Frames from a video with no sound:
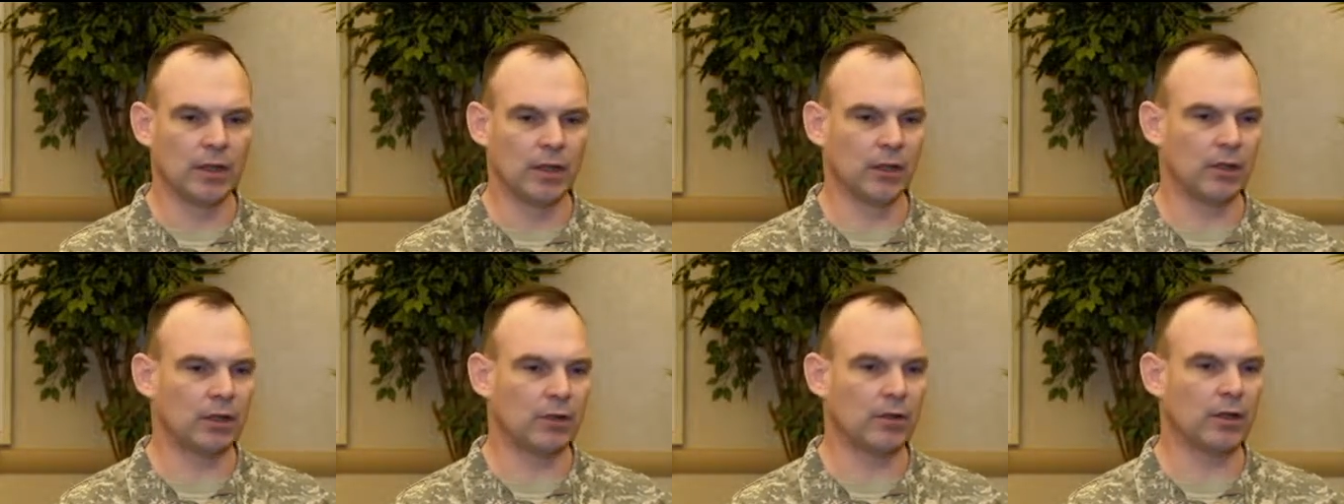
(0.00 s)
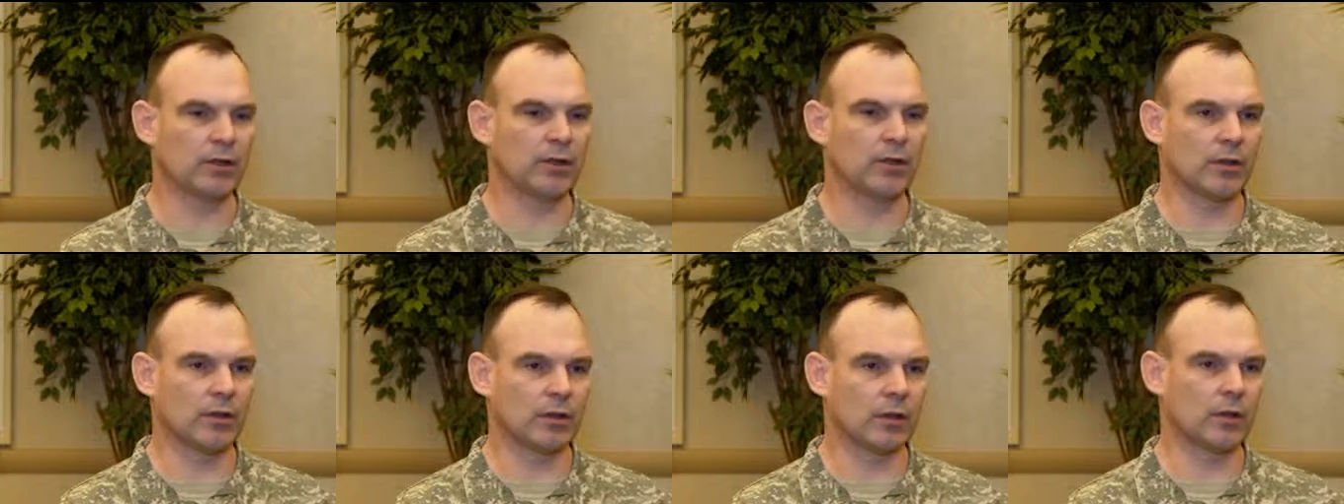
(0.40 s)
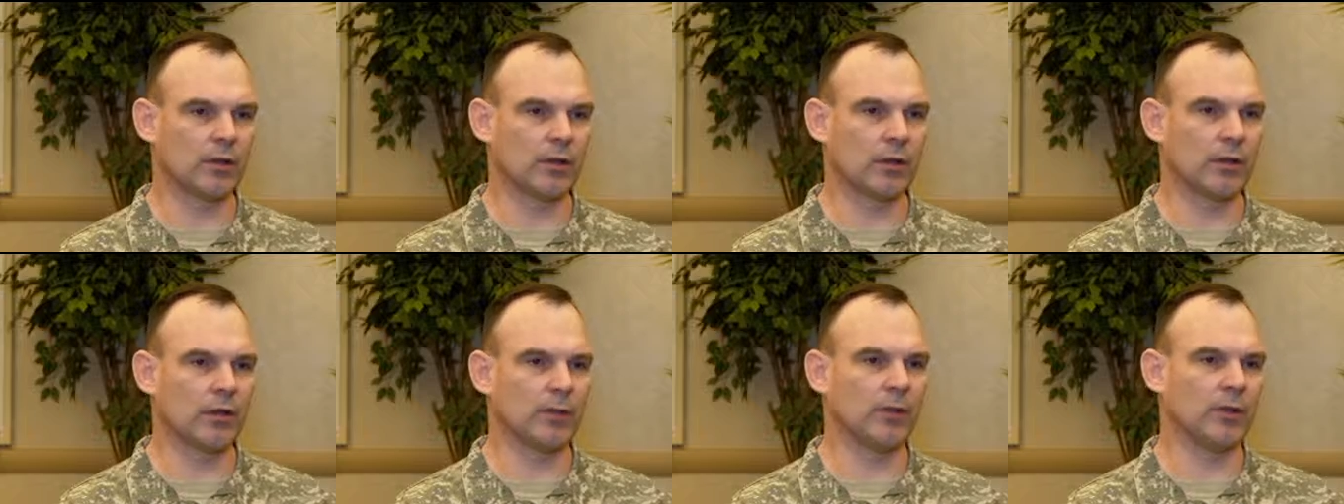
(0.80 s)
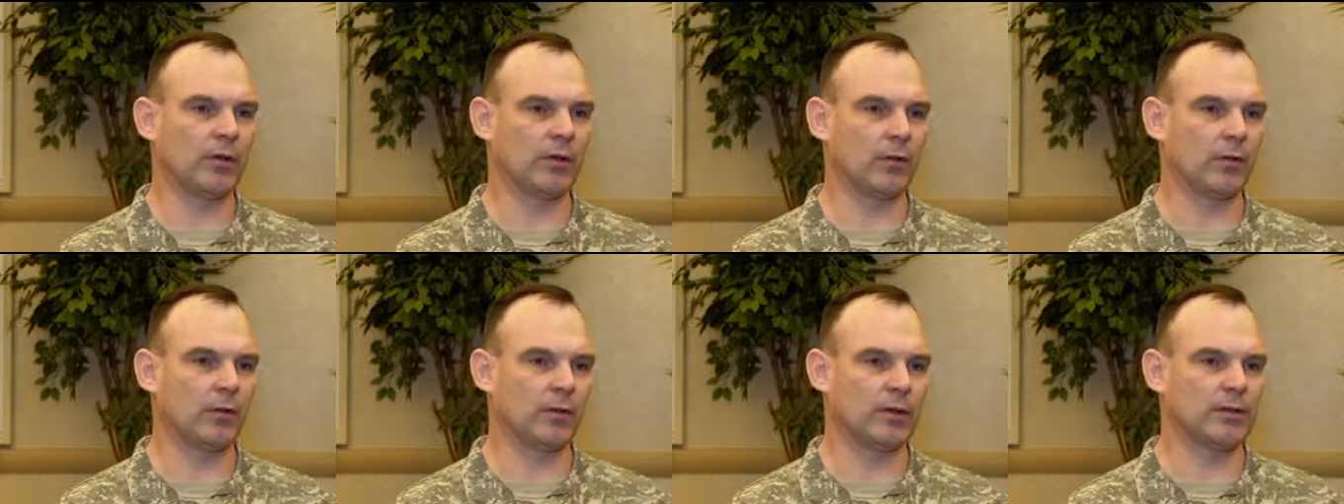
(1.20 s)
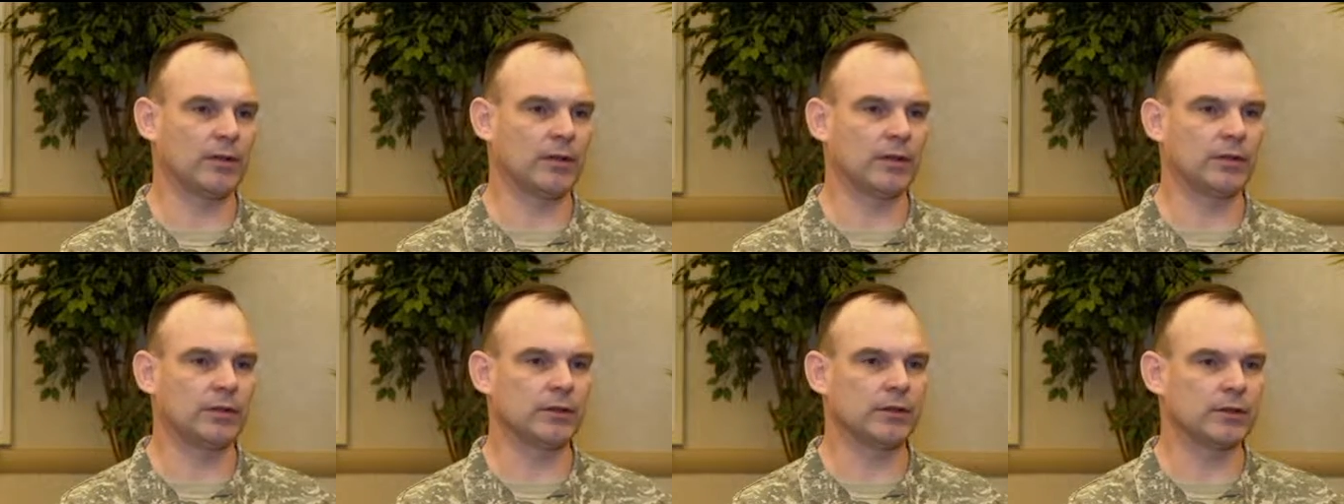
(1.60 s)
and across our, our, government
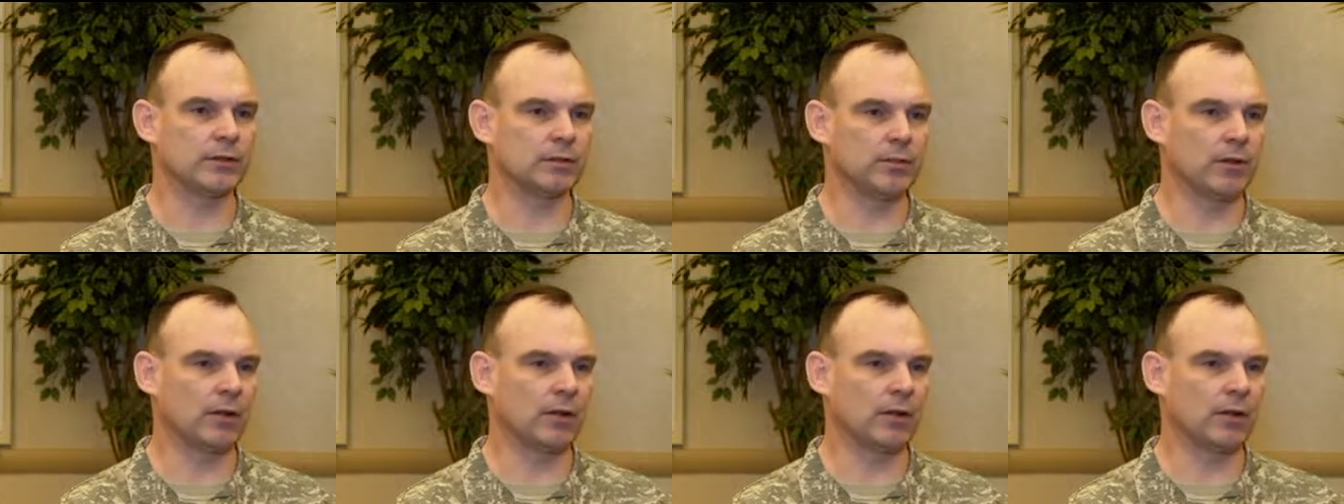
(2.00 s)
organizations.